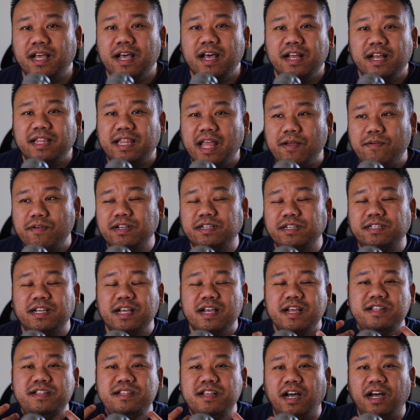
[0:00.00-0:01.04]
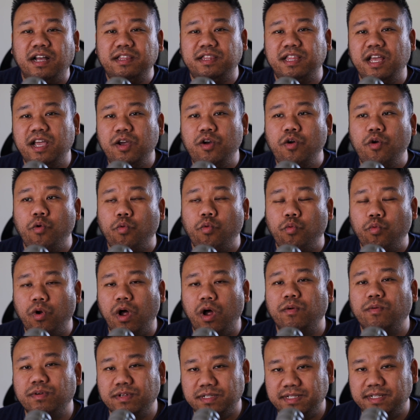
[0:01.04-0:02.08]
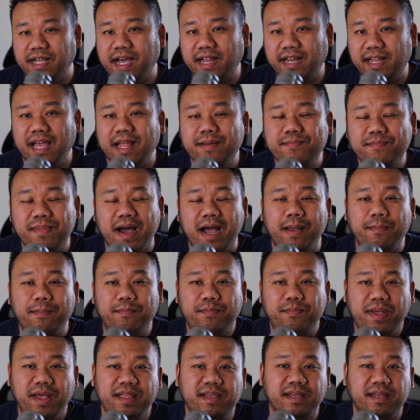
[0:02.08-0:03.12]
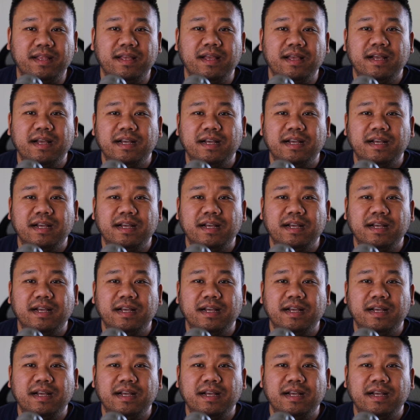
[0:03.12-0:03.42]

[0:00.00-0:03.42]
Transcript: there is nothing wrong with that, in my opinion.